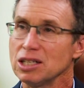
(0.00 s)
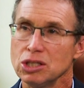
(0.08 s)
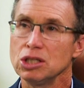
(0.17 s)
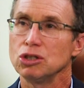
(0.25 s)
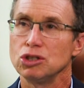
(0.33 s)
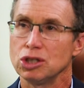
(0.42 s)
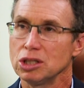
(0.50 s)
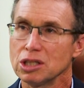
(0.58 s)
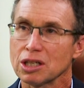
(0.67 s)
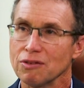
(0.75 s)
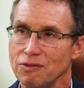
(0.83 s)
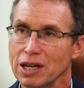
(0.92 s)
a
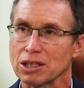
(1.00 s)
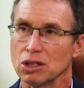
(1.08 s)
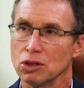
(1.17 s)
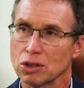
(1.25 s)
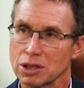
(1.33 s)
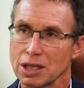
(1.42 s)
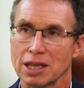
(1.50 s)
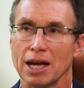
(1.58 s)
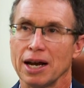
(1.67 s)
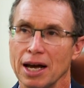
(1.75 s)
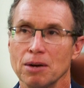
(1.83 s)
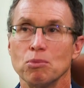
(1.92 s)
synergistic effect. It looks like that
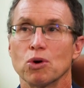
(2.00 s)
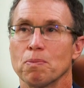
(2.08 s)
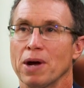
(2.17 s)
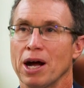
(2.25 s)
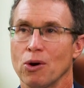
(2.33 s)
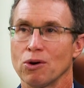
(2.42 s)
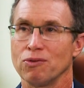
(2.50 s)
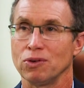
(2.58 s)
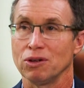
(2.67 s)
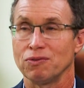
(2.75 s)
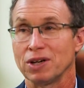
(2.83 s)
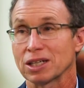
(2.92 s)
had a more powerful
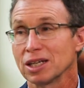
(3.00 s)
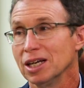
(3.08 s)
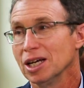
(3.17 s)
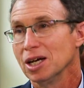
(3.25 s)
effect.